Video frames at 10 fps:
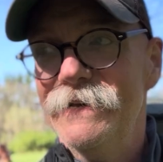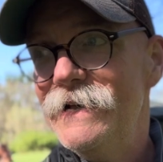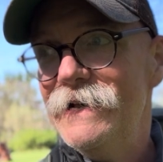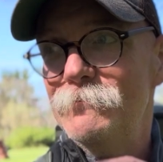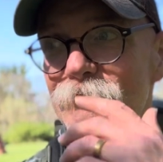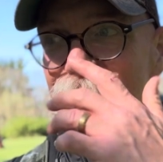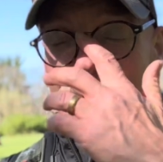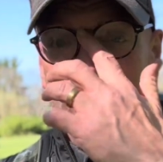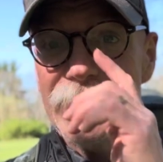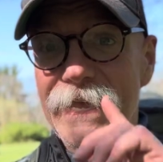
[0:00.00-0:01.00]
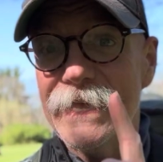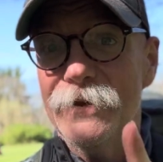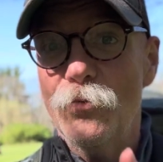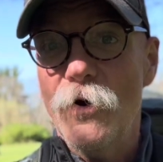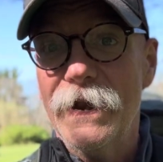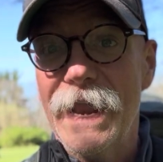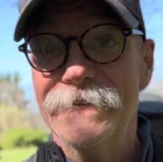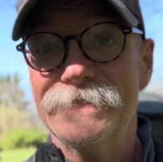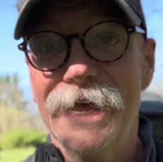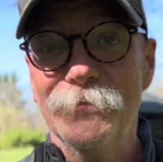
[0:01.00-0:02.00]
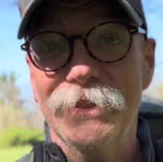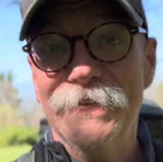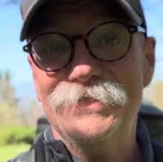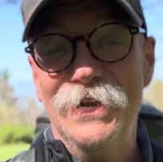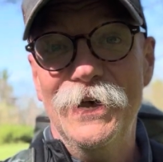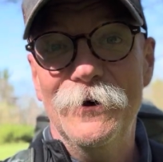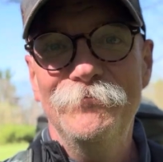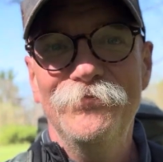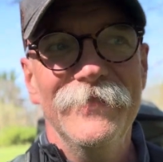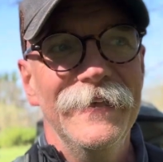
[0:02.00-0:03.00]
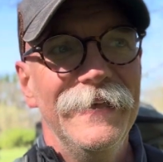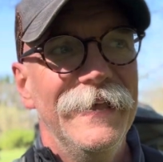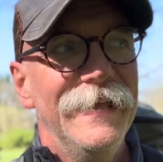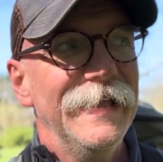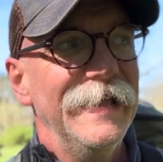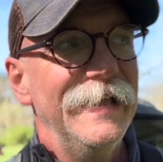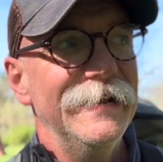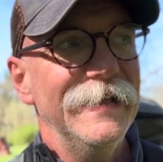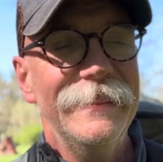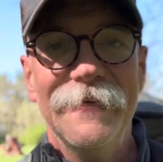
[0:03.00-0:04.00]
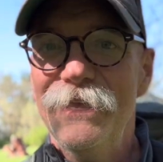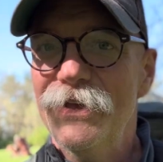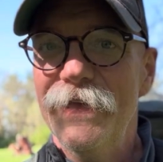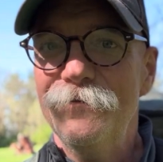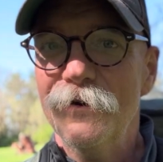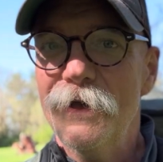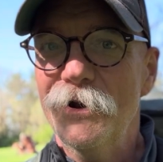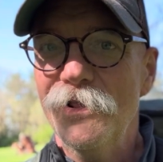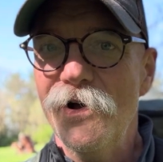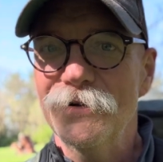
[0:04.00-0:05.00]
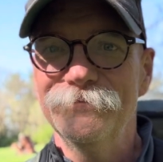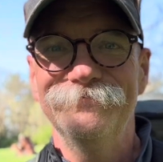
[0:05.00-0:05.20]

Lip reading: I'll check in one last time to let you know. And thank you again for coming along.